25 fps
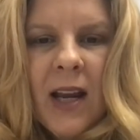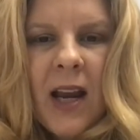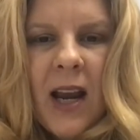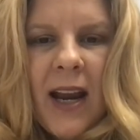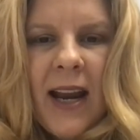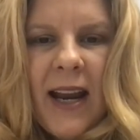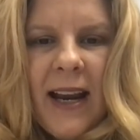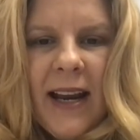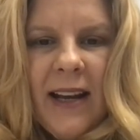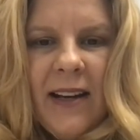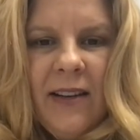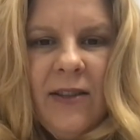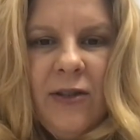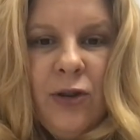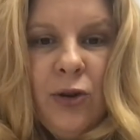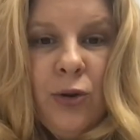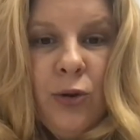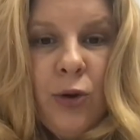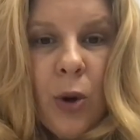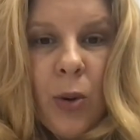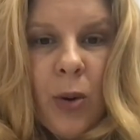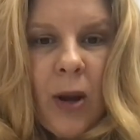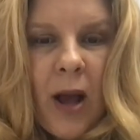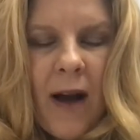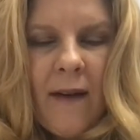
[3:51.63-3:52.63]
and you
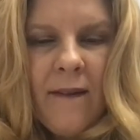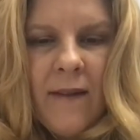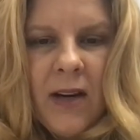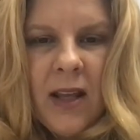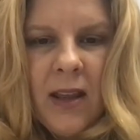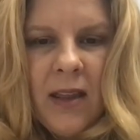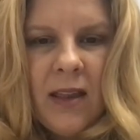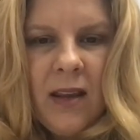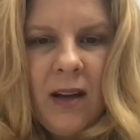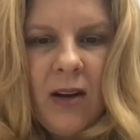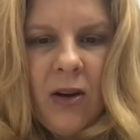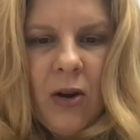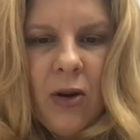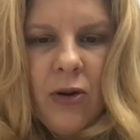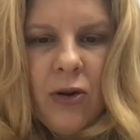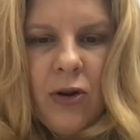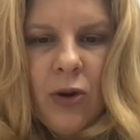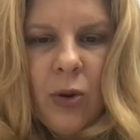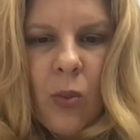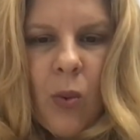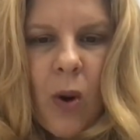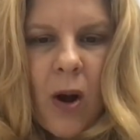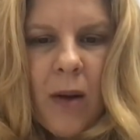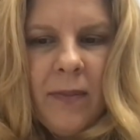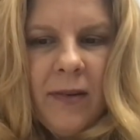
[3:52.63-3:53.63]
don't have anything on your
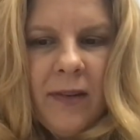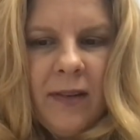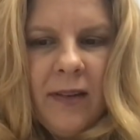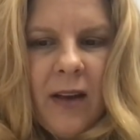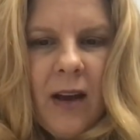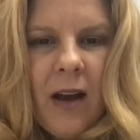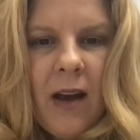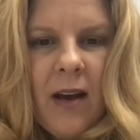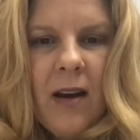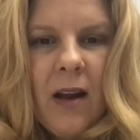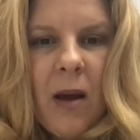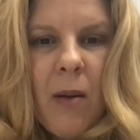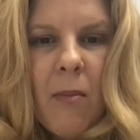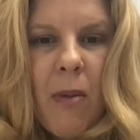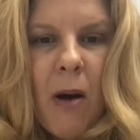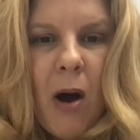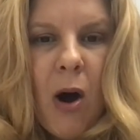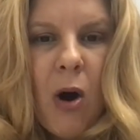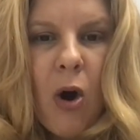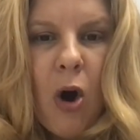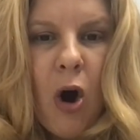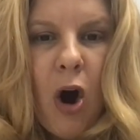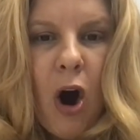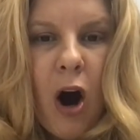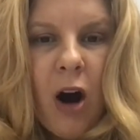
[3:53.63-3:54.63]
website
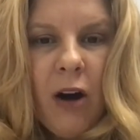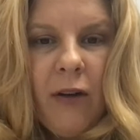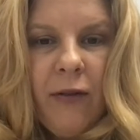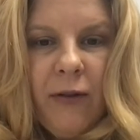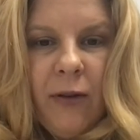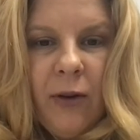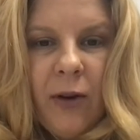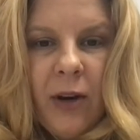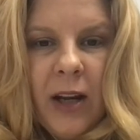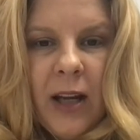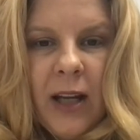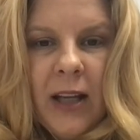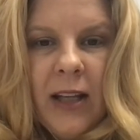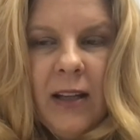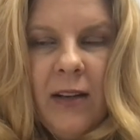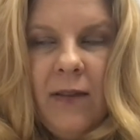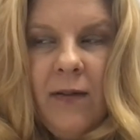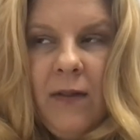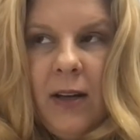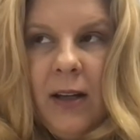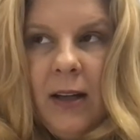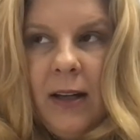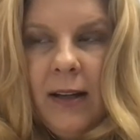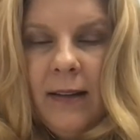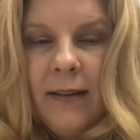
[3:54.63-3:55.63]
about offering
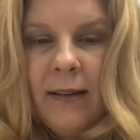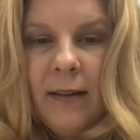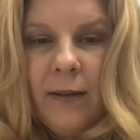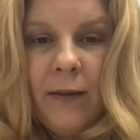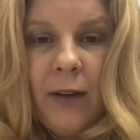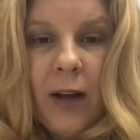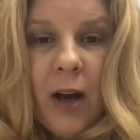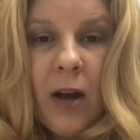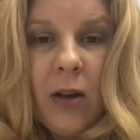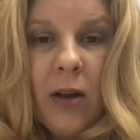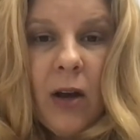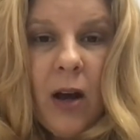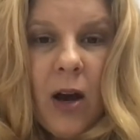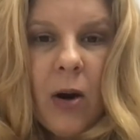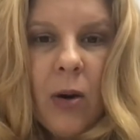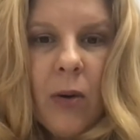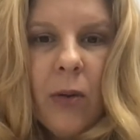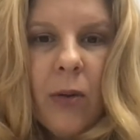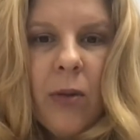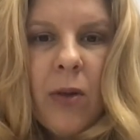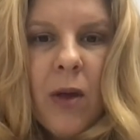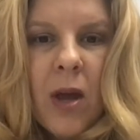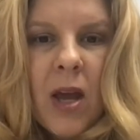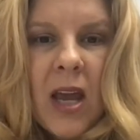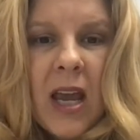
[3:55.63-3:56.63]
convenience of
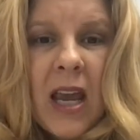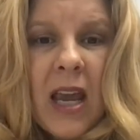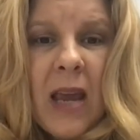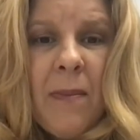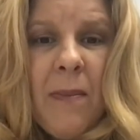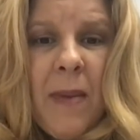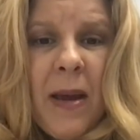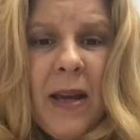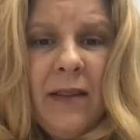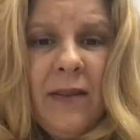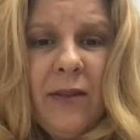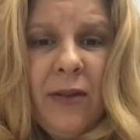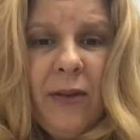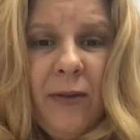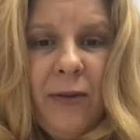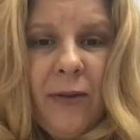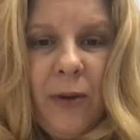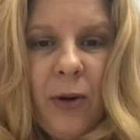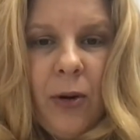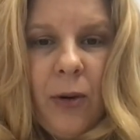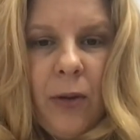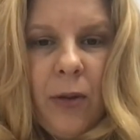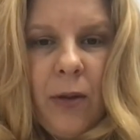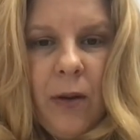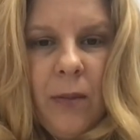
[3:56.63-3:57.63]
telehealth, it may
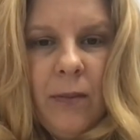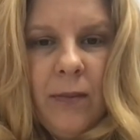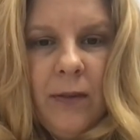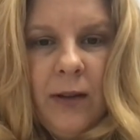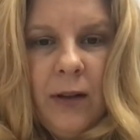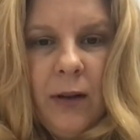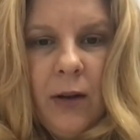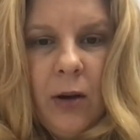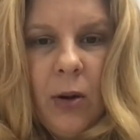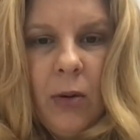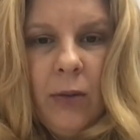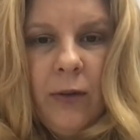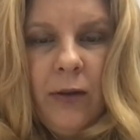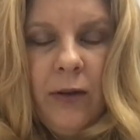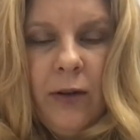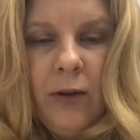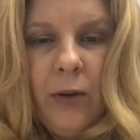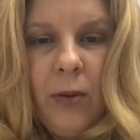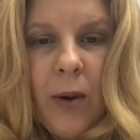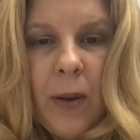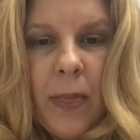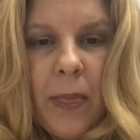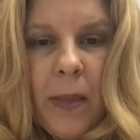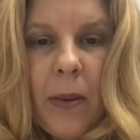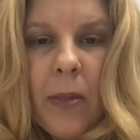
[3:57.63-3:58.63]
defer them to go to
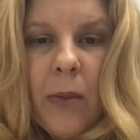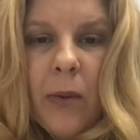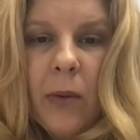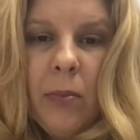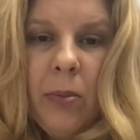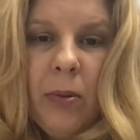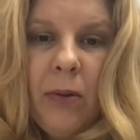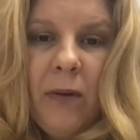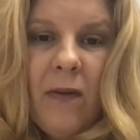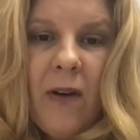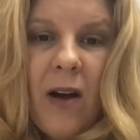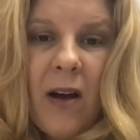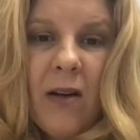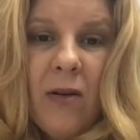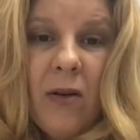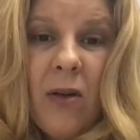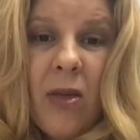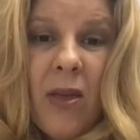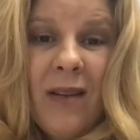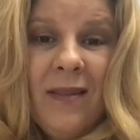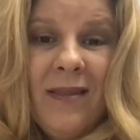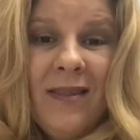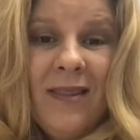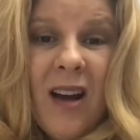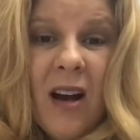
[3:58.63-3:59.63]
another provider
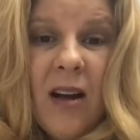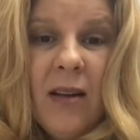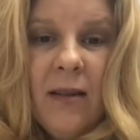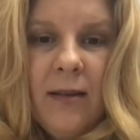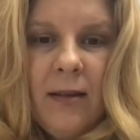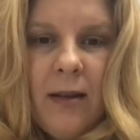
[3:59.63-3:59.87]
that does